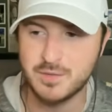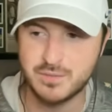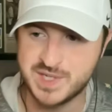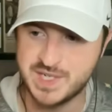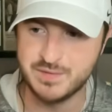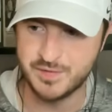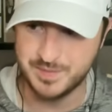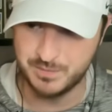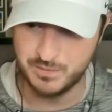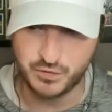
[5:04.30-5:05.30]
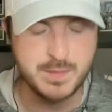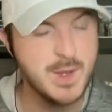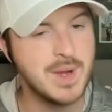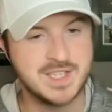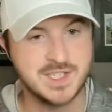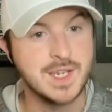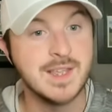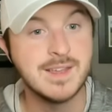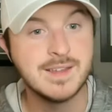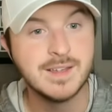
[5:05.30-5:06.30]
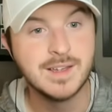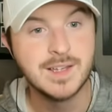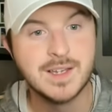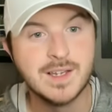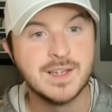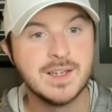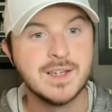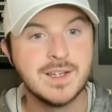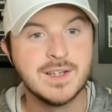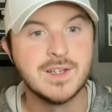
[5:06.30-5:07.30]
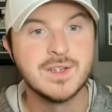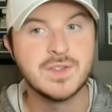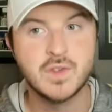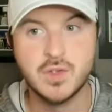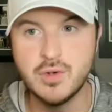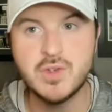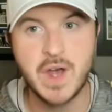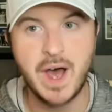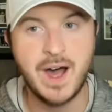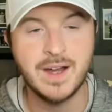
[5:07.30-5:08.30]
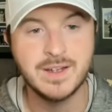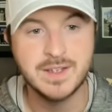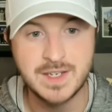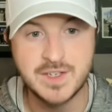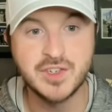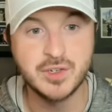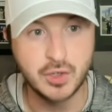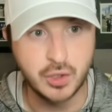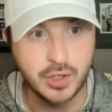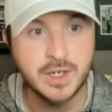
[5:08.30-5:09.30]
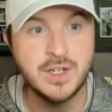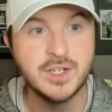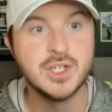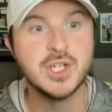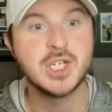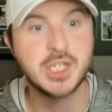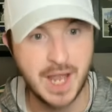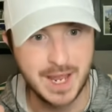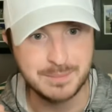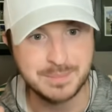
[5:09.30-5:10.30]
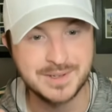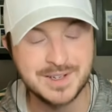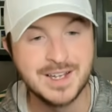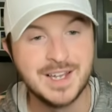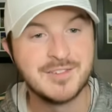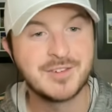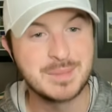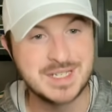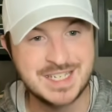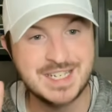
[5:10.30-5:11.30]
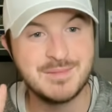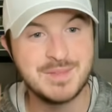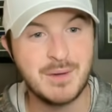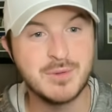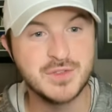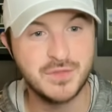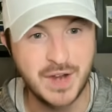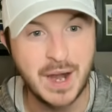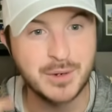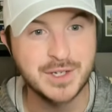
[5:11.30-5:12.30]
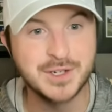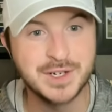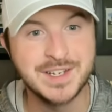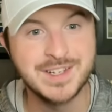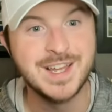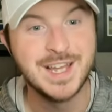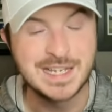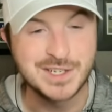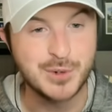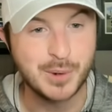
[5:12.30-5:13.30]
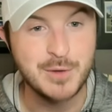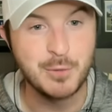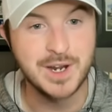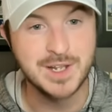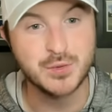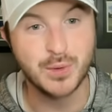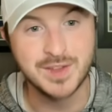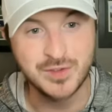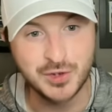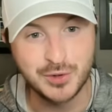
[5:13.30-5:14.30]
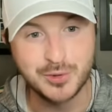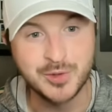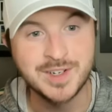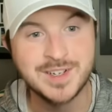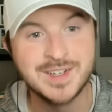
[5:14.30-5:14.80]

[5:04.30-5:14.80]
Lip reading: the receiver from USC. So Utah is in good shape from a team that was very good in 21 and 22.